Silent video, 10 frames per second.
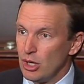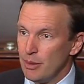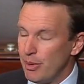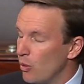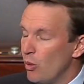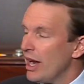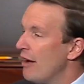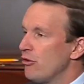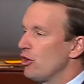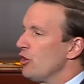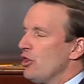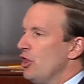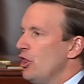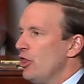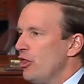But
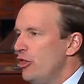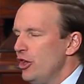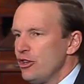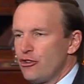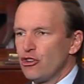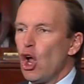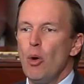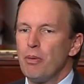whatever the scope